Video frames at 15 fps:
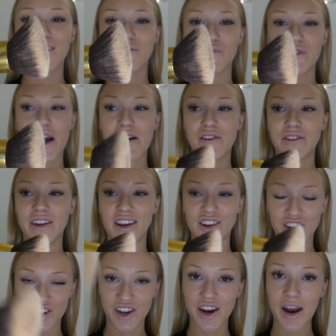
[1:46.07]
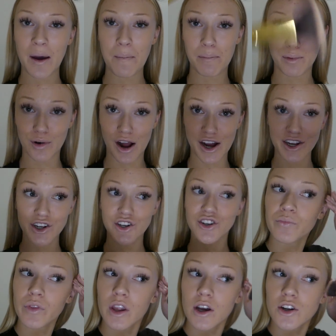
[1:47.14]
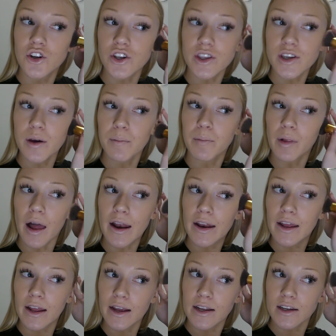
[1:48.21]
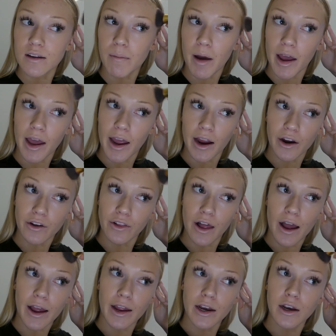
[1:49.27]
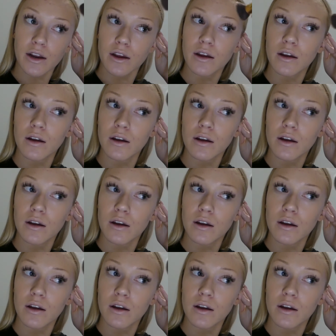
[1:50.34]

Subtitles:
foundation brush just to blend it into my hairline.